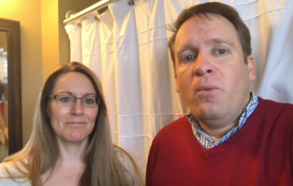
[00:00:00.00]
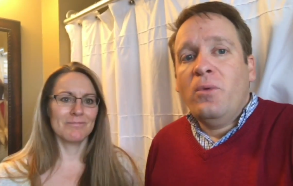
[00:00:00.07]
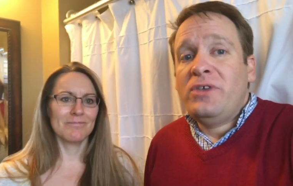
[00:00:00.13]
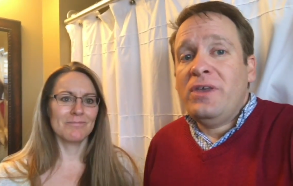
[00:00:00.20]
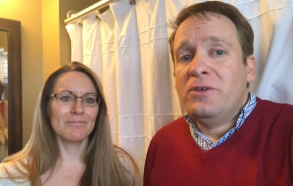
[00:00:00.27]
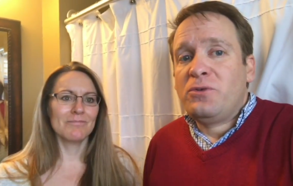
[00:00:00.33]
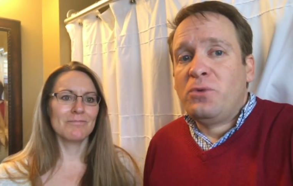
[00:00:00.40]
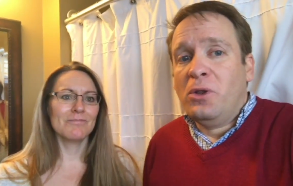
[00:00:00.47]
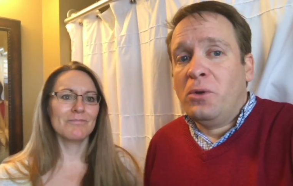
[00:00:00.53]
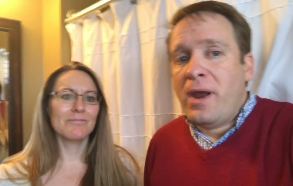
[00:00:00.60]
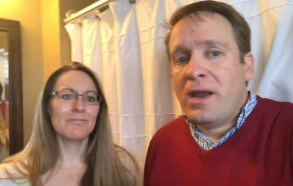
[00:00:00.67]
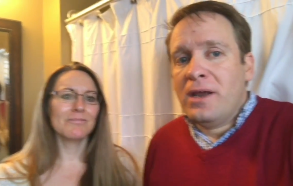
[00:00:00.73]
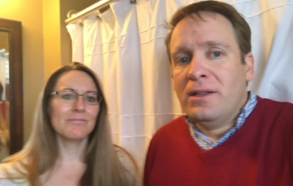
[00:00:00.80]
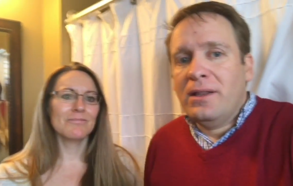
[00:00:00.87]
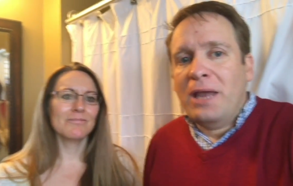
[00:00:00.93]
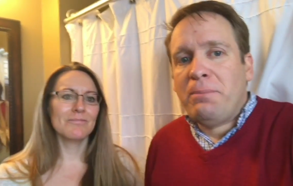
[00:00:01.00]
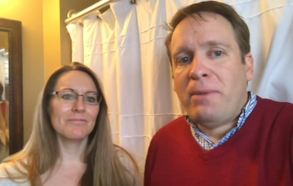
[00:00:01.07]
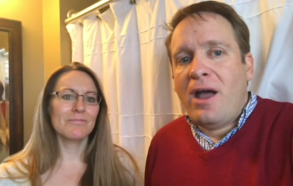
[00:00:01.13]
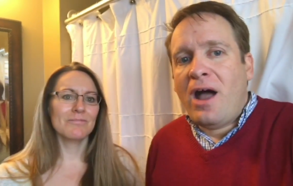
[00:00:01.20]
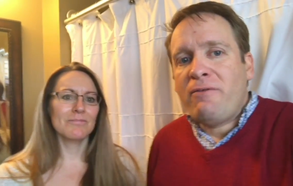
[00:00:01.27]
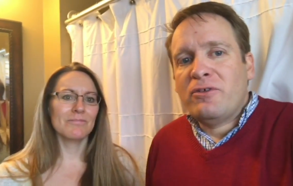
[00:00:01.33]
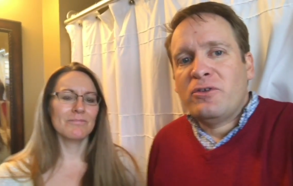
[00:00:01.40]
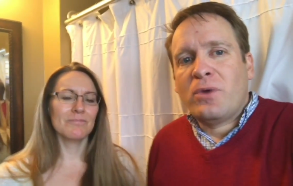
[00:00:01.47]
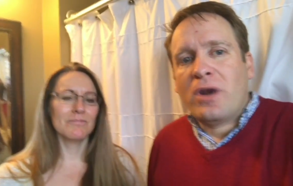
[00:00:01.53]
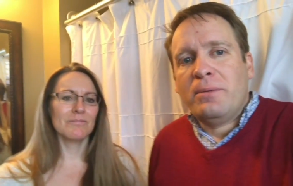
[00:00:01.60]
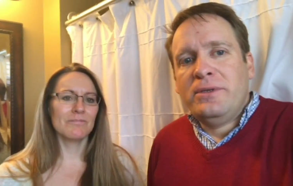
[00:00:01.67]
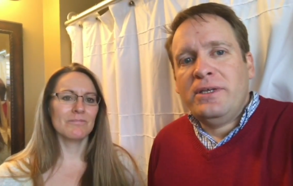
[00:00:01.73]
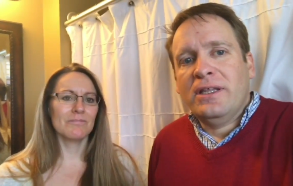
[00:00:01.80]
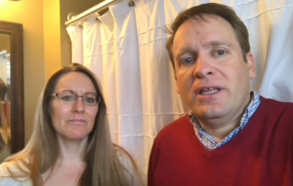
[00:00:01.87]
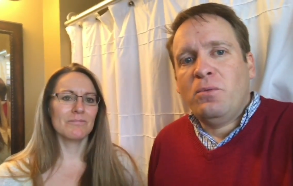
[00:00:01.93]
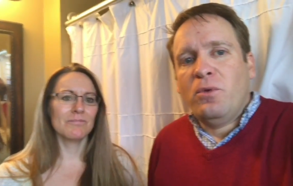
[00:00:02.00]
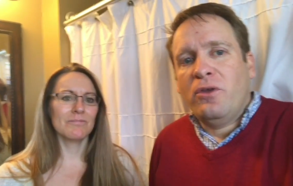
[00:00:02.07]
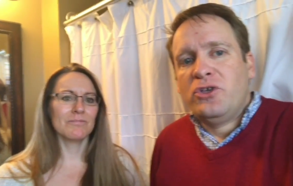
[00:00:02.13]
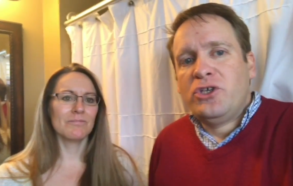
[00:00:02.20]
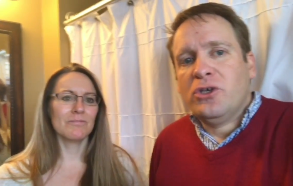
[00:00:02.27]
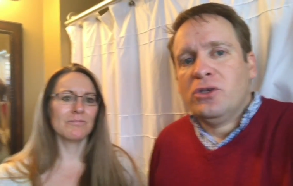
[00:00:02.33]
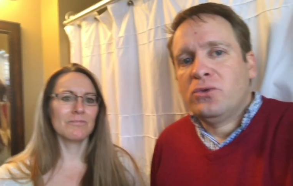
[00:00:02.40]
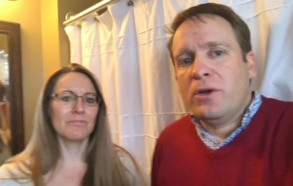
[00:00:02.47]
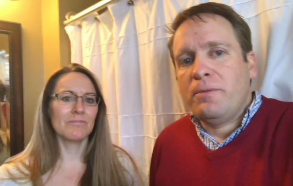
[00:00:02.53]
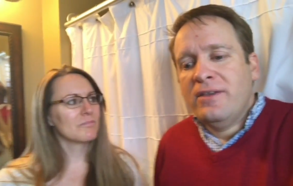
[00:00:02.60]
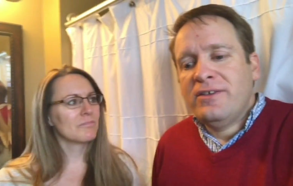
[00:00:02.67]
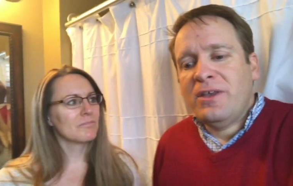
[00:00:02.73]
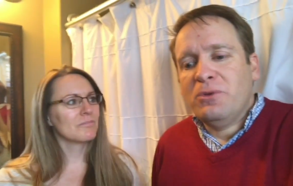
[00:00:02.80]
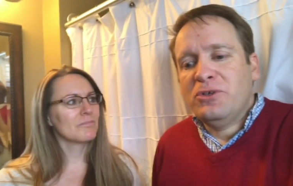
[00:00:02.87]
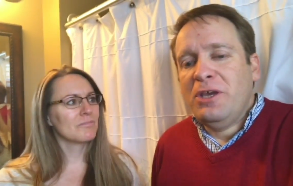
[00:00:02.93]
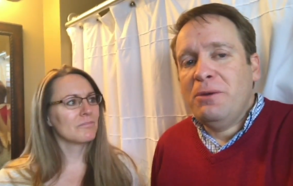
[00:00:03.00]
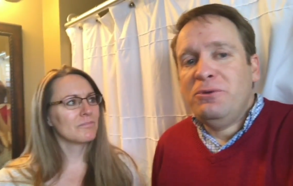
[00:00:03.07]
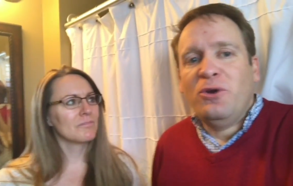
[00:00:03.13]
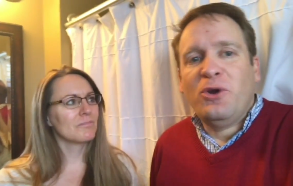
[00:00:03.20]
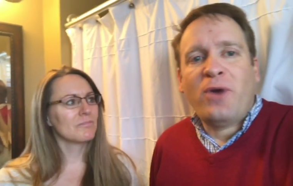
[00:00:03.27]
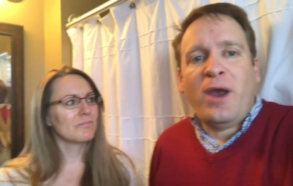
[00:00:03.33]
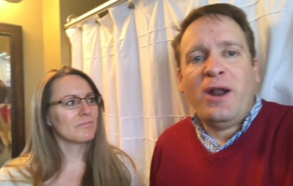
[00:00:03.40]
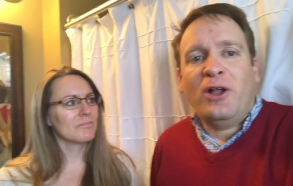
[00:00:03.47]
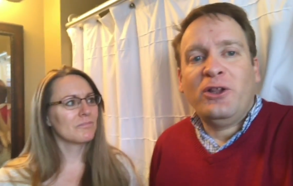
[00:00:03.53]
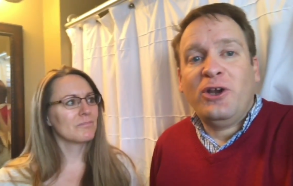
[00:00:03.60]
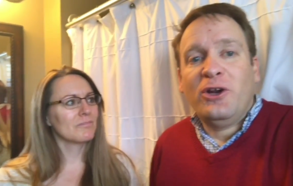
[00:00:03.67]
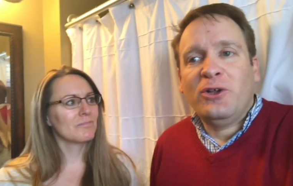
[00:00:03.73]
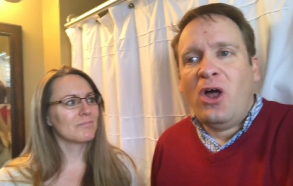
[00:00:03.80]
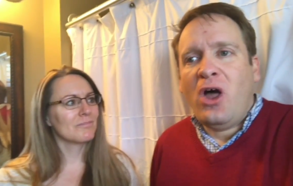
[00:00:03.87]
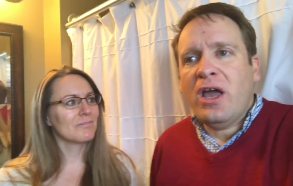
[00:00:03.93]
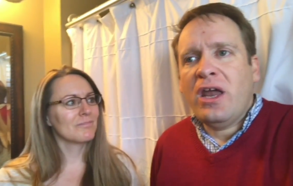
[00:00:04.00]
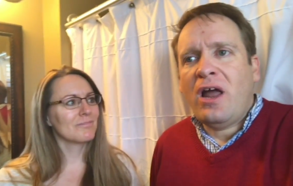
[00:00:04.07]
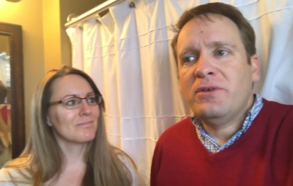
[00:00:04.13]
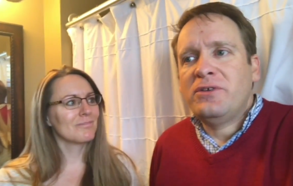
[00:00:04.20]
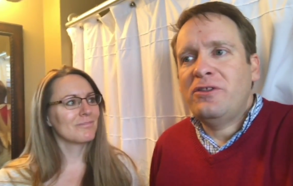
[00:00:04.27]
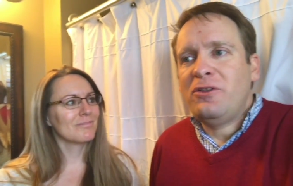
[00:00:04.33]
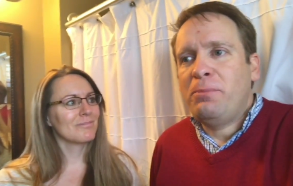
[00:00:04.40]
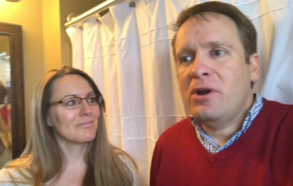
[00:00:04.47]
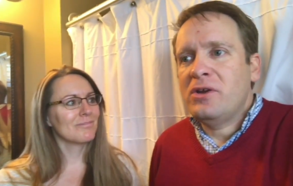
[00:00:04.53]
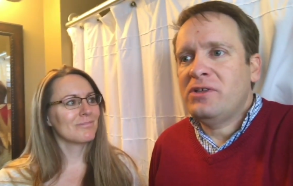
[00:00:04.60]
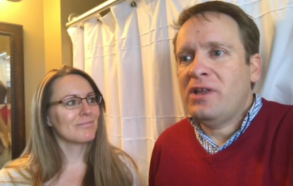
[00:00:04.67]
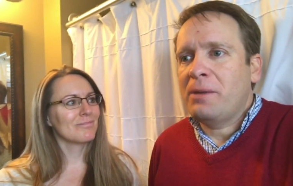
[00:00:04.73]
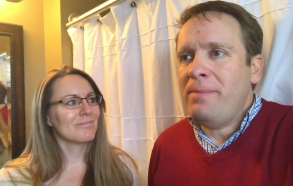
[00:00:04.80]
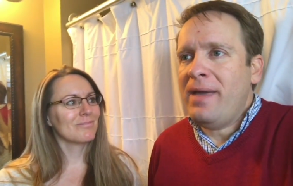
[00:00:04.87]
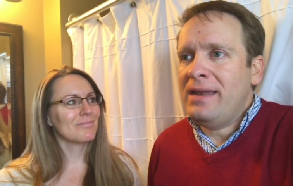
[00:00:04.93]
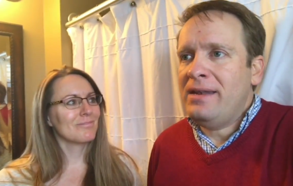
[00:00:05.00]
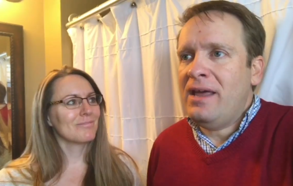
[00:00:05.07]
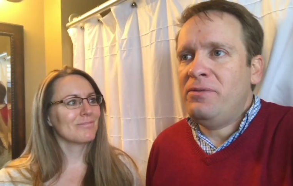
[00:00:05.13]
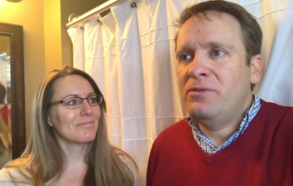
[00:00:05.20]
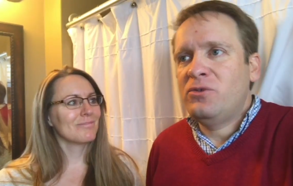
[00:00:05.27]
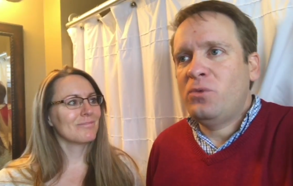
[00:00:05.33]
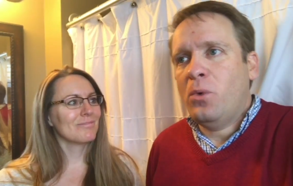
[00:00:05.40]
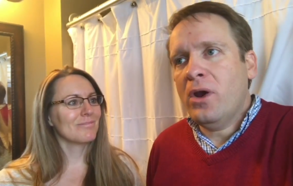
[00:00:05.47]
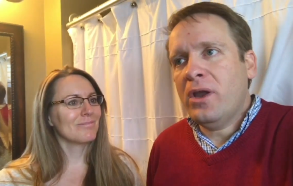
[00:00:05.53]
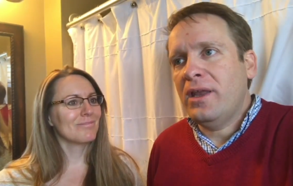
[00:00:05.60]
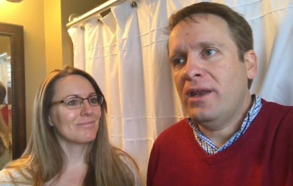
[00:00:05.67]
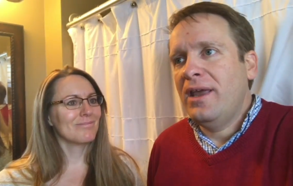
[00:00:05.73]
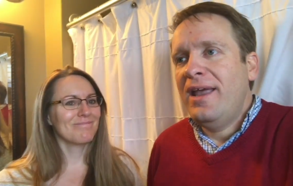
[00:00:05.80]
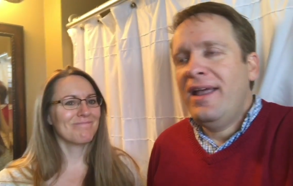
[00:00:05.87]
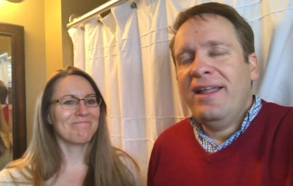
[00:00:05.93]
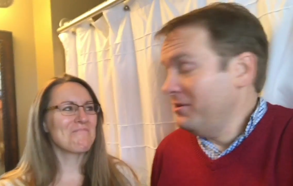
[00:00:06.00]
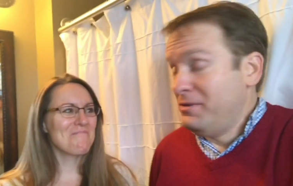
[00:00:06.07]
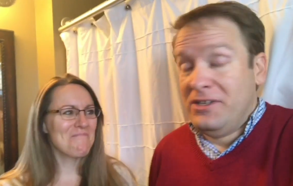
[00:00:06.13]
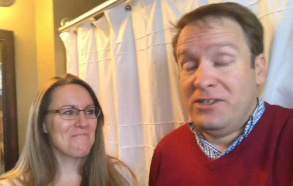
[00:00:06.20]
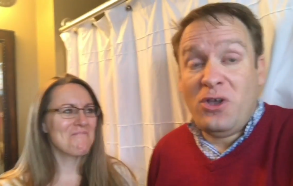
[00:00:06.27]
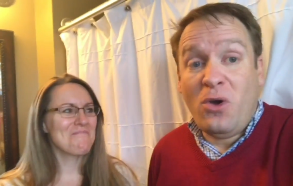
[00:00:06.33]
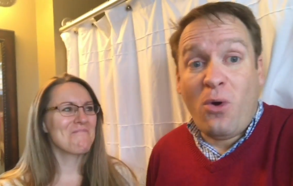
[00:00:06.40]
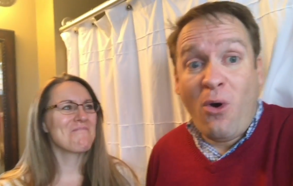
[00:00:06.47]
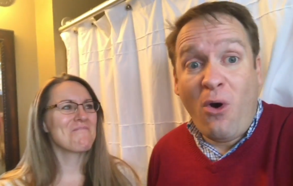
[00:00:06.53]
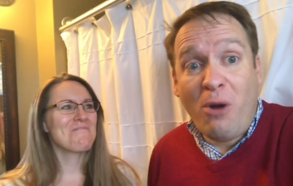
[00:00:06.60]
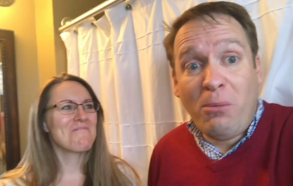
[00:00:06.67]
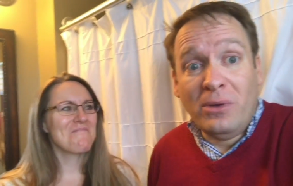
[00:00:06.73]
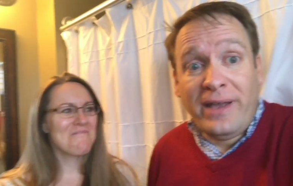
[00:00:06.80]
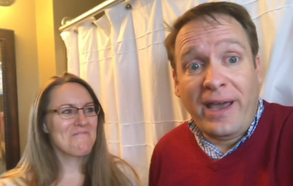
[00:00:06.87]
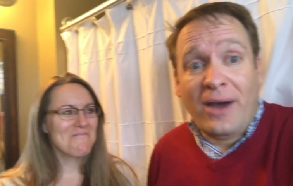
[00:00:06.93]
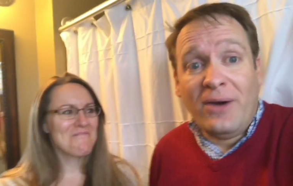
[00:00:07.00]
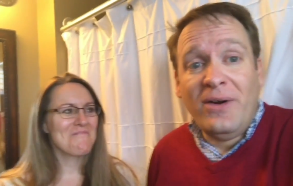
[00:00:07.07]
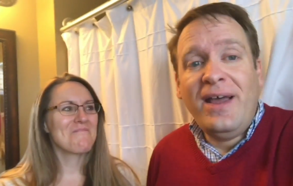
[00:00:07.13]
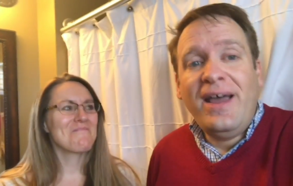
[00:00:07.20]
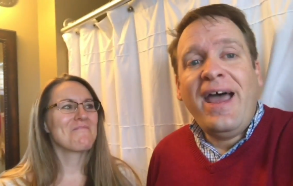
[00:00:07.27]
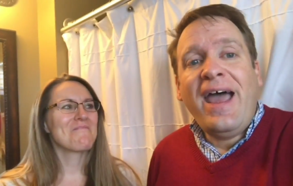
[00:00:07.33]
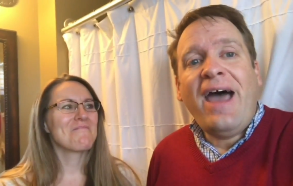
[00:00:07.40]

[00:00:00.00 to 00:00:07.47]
Speaker 1: We see this real regularly in my office when I'm dealing with children that will see them doing great all year long, and all of a sudden the parents are like, man, nothing's working. It's so horrible now.